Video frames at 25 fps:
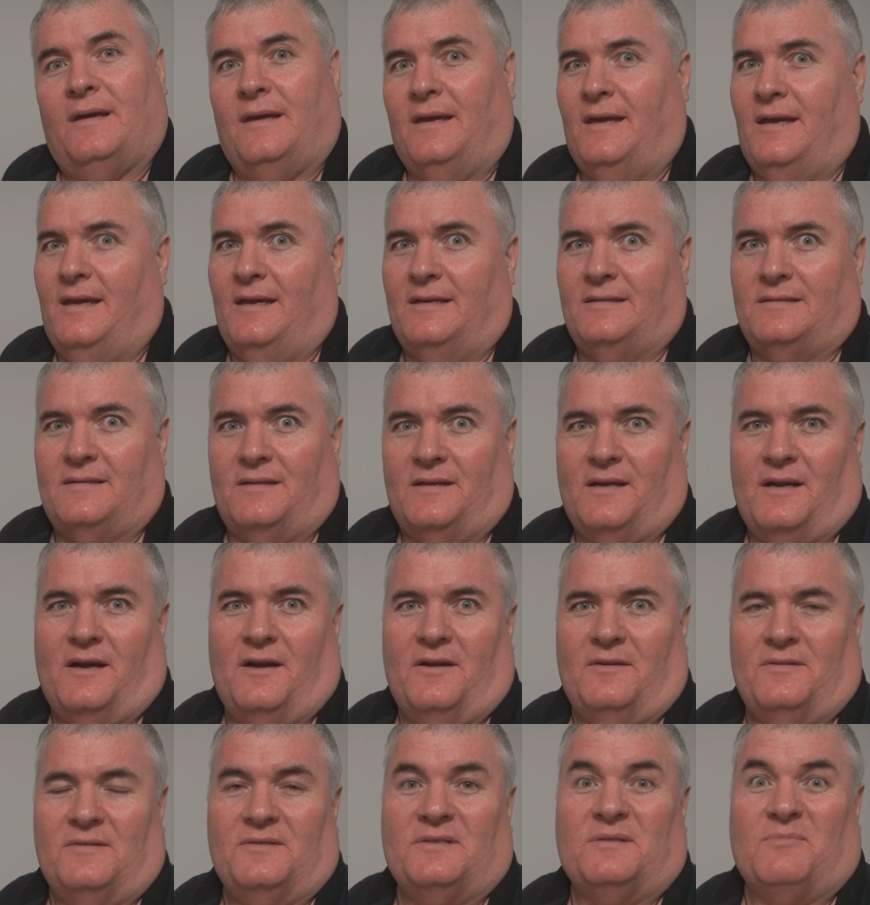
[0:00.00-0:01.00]
Yes, I know,
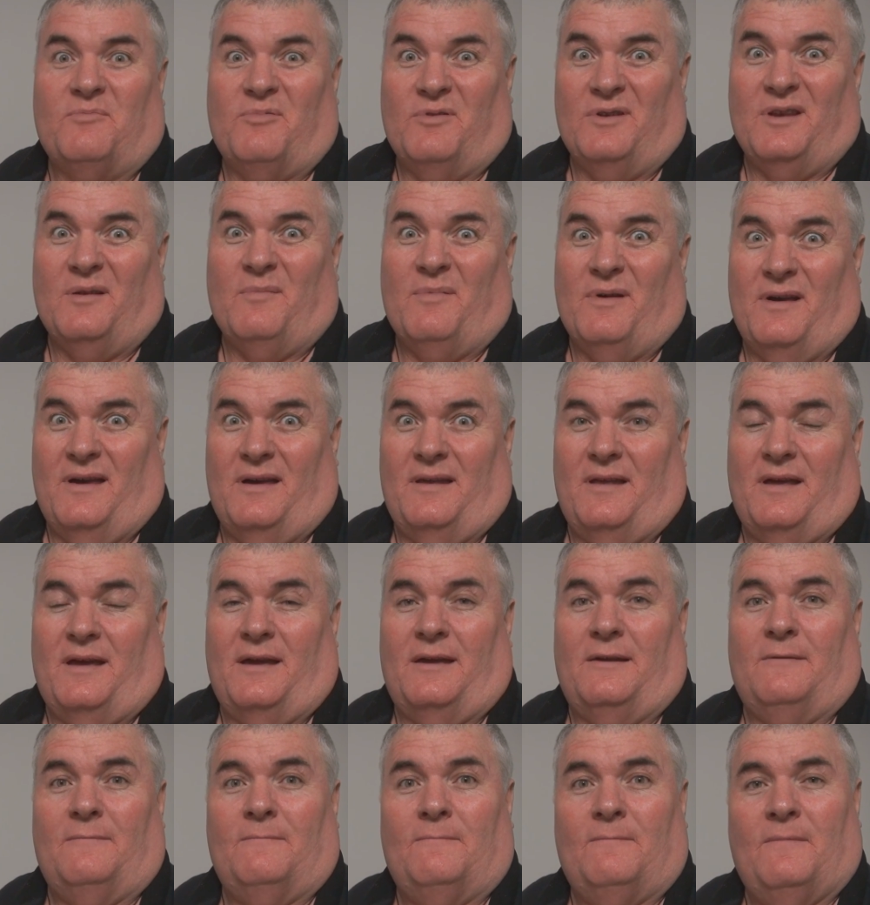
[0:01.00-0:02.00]
it's pretty bad,
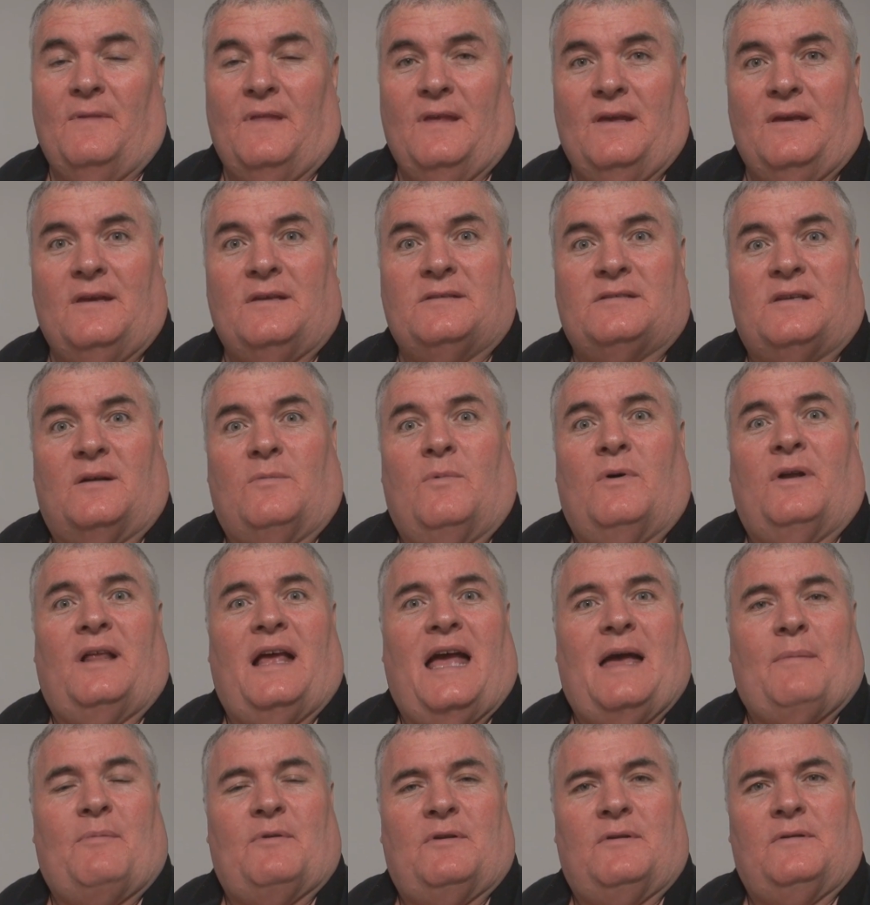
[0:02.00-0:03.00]
eh? So what
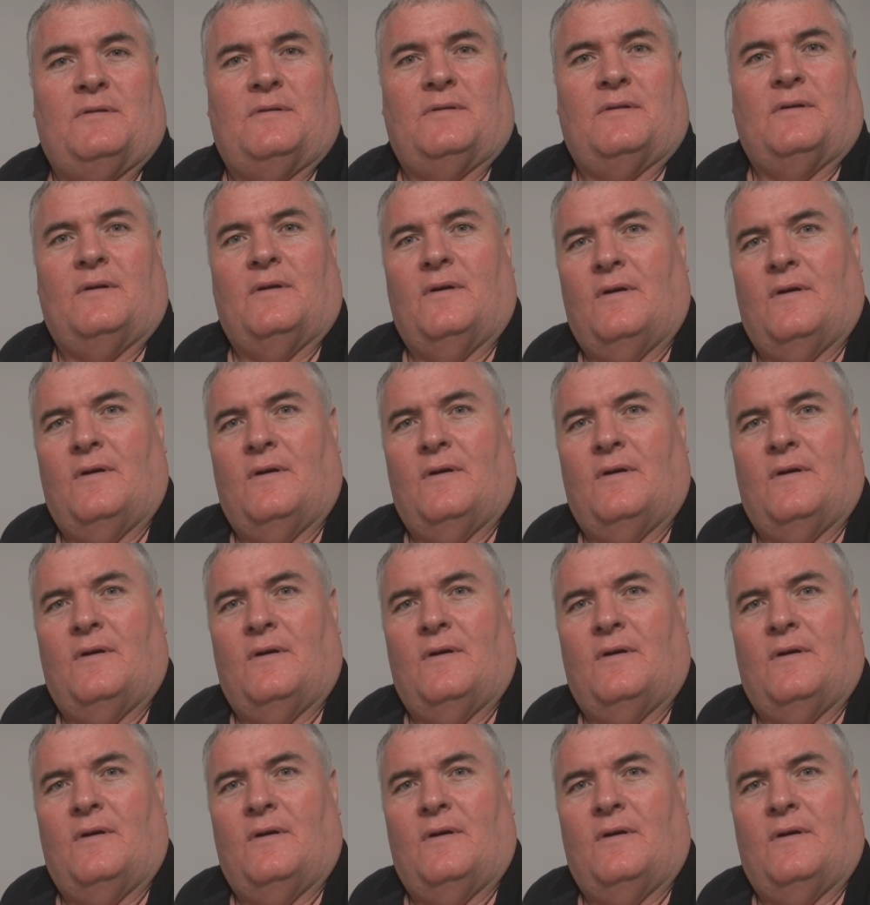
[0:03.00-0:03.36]
happened?